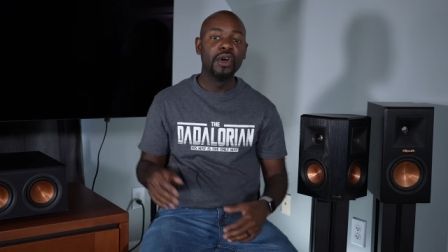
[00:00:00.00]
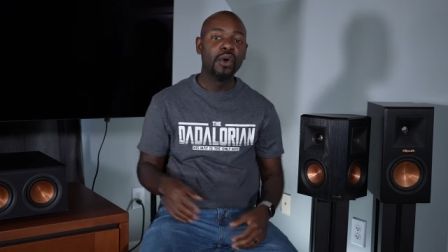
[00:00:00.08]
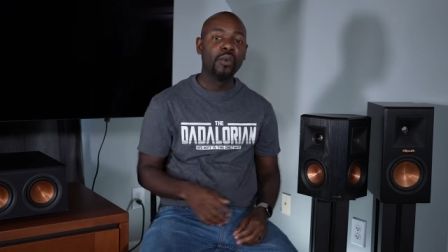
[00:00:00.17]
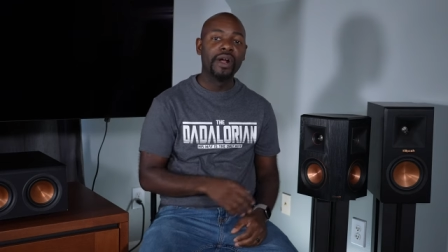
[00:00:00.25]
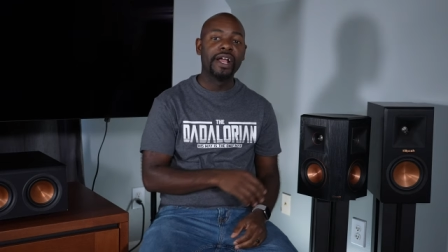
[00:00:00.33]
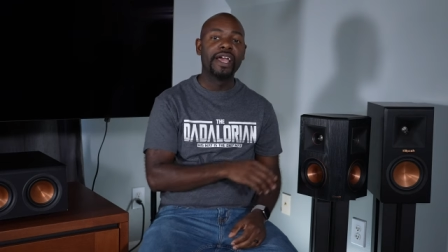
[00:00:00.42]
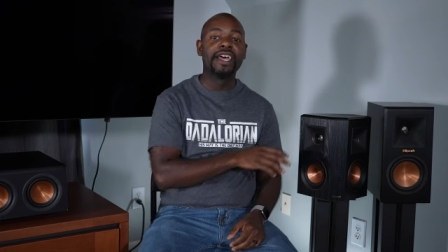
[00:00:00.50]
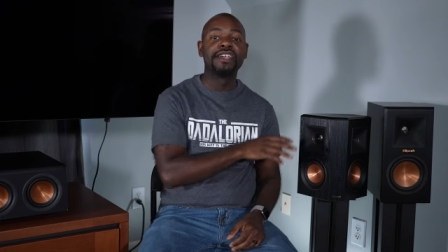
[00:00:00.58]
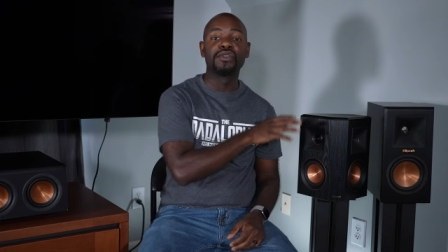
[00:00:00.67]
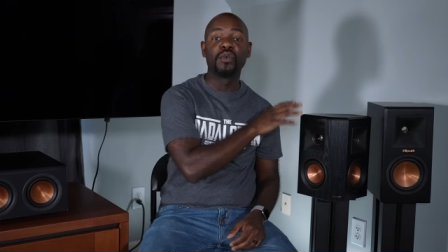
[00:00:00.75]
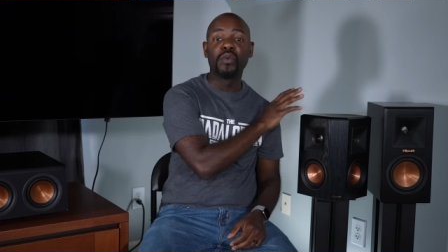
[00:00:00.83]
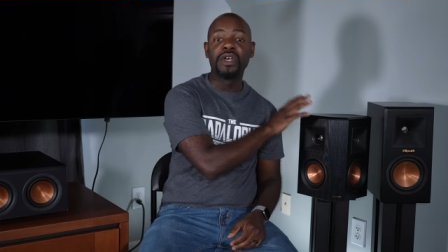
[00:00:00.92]

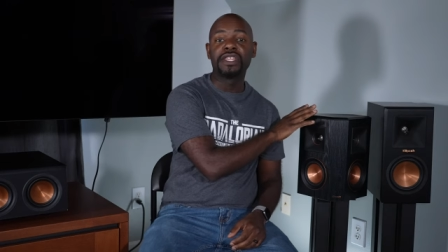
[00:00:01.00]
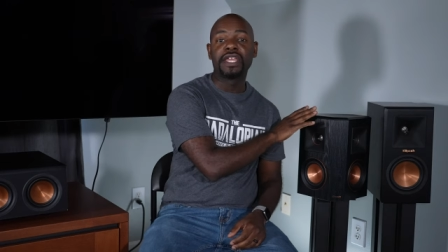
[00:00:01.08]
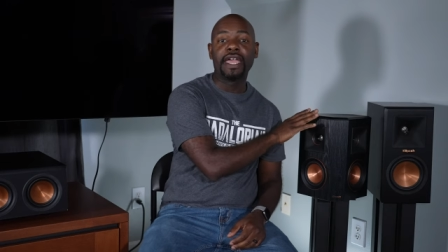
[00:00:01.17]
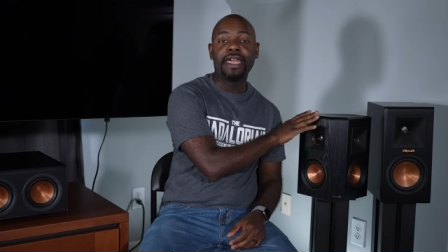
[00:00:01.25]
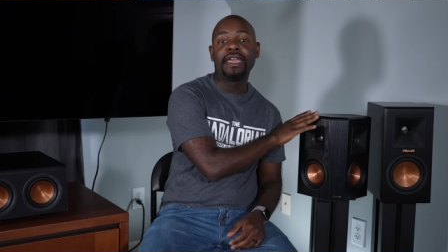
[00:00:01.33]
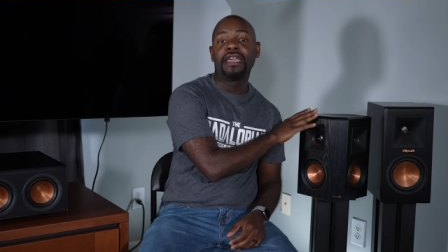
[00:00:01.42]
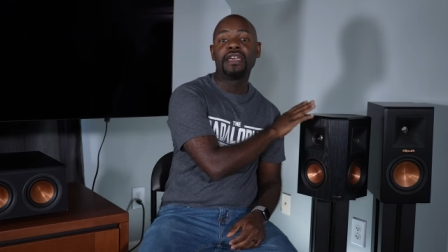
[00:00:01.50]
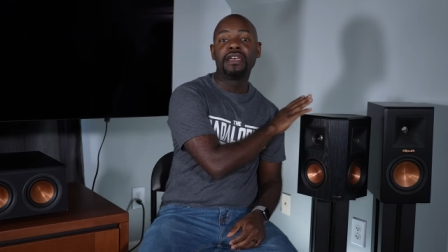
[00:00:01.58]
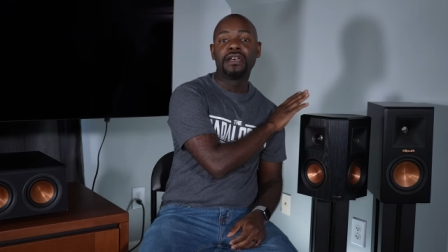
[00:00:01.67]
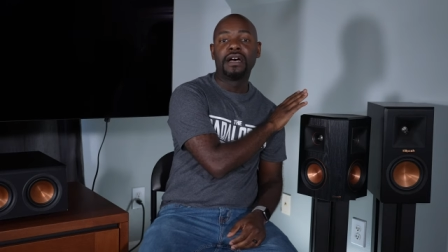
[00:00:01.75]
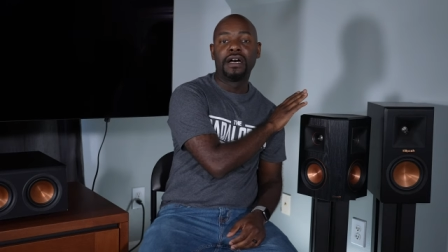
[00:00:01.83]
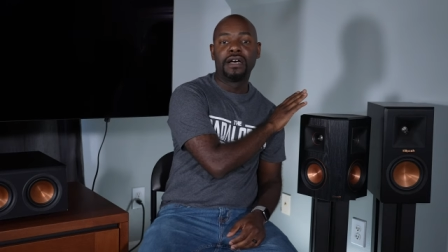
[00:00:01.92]
Whereas with a
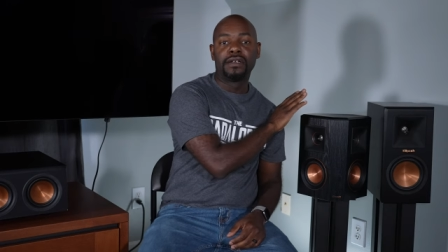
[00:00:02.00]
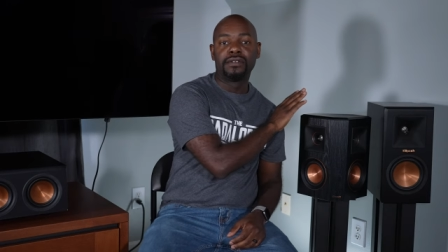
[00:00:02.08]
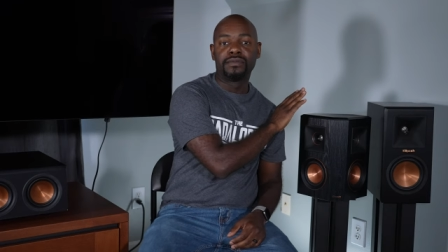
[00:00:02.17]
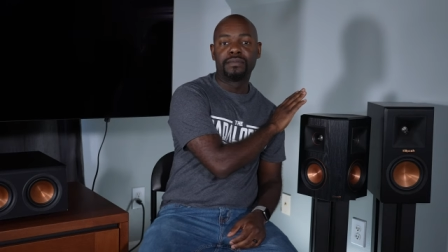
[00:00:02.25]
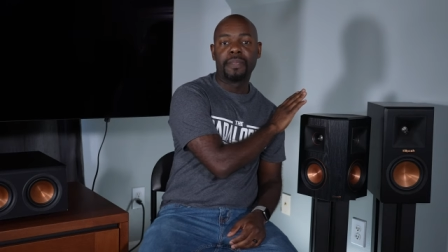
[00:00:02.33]
uh,